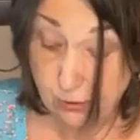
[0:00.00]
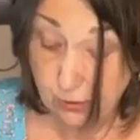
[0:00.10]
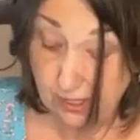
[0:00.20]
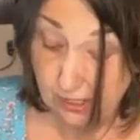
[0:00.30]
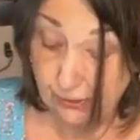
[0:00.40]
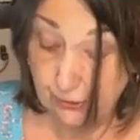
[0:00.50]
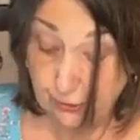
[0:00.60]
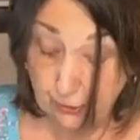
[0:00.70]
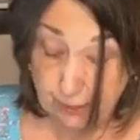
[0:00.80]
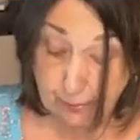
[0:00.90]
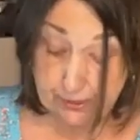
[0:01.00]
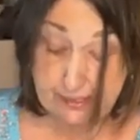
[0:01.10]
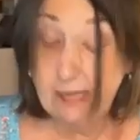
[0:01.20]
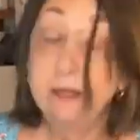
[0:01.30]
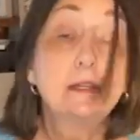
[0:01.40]
and you get
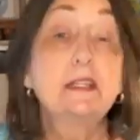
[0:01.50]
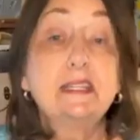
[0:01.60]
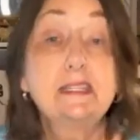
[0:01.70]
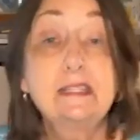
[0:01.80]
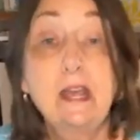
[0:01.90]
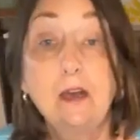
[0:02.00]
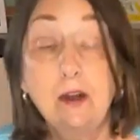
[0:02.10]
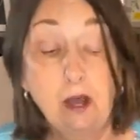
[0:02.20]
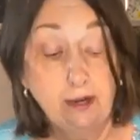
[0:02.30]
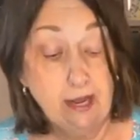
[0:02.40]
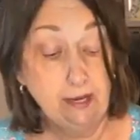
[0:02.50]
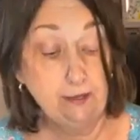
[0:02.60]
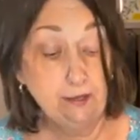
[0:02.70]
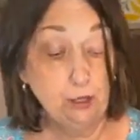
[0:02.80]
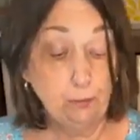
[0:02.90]
30% discount on
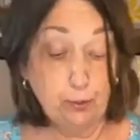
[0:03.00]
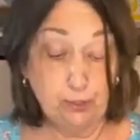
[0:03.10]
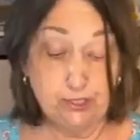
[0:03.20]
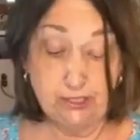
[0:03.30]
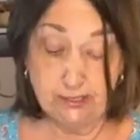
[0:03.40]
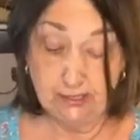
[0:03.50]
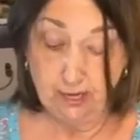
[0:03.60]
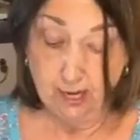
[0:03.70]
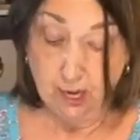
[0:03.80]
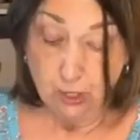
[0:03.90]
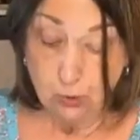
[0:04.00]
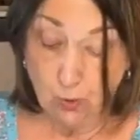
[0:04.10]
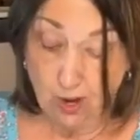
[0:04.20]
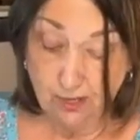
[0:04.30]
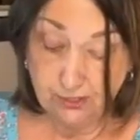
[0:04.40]
anything you purchase.
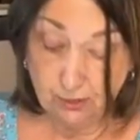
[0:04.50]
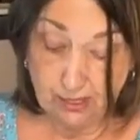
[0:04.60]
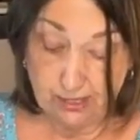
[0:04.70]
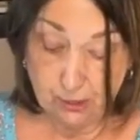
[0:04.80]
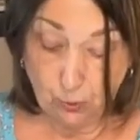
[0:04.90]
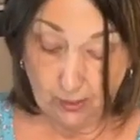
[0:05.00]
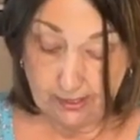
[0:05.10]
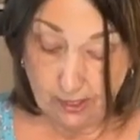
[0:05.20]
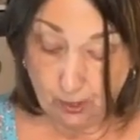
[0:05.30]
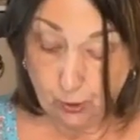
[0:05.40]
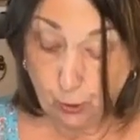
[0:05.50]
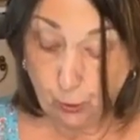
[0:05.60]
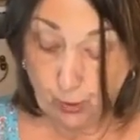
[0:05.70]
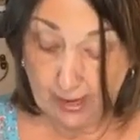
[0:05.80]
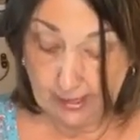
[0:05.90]
You also get a $20
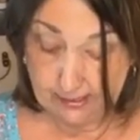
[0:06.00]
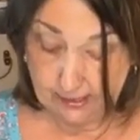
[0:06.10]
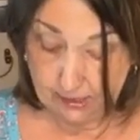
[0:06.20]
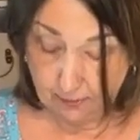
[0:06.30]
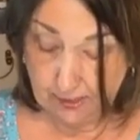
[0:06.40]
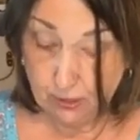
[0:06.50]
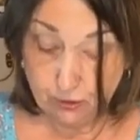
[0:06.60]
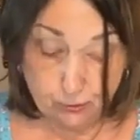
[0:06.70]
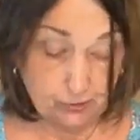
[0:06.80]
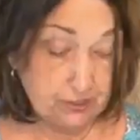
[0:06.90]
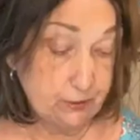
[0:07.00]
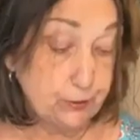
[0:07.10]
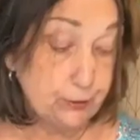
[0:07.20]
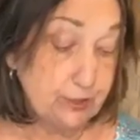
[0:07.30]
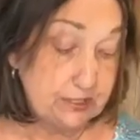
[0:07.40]
credit to be used
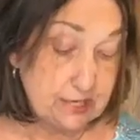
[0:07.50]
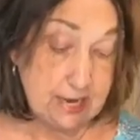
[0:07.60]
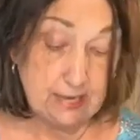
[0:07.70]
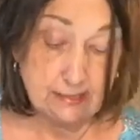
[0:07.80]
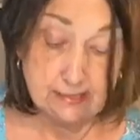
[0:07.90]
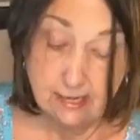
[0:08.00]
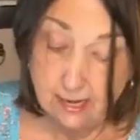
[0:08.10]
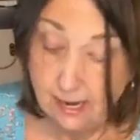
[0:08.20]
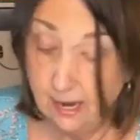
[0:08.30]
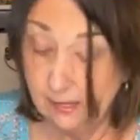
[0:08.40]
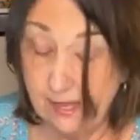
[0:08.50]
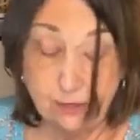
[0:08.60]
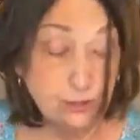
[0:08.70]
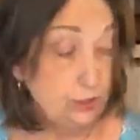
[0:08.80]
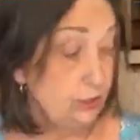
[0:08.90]
within 30 days
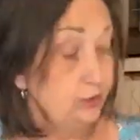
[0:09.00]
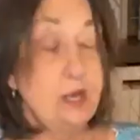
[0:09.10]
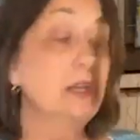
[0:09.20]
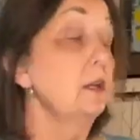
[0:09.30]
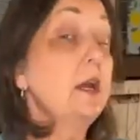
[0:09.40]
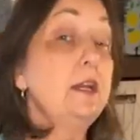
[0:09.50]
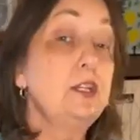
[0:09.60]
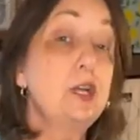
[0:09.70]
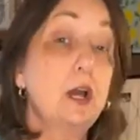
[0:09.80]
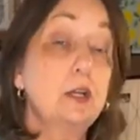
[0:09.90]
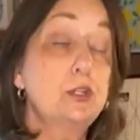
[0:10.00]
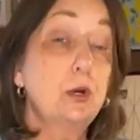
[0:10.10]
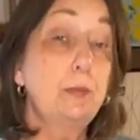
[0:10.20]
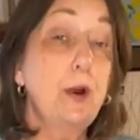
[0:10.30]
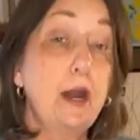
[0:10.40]
that you can use on any Chalk
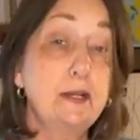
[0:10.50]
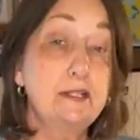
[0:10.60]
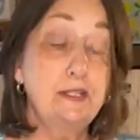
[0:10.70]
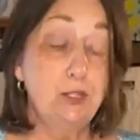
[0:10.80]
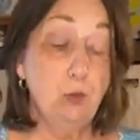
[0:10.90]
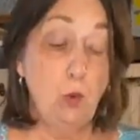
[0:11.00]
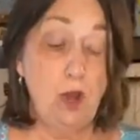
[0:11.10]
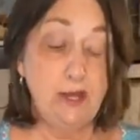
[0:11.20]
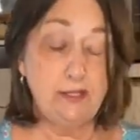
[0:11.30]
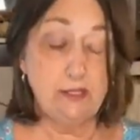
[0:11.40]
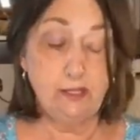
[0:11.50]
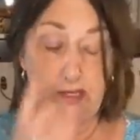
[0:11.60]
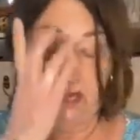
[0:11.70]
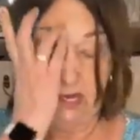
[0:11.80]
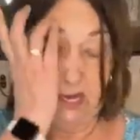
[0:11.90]
Couture products that you want.